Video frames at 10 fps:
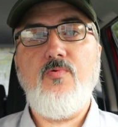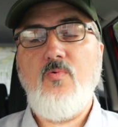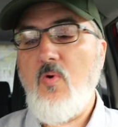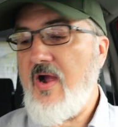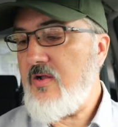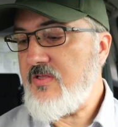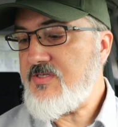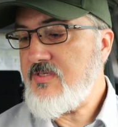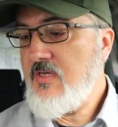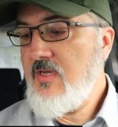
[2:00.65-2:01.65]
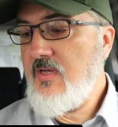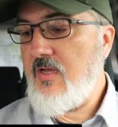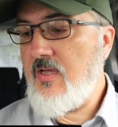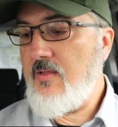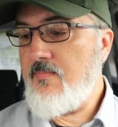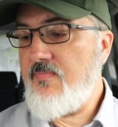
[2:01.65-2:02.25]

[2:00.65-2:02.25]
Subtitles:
wireless. The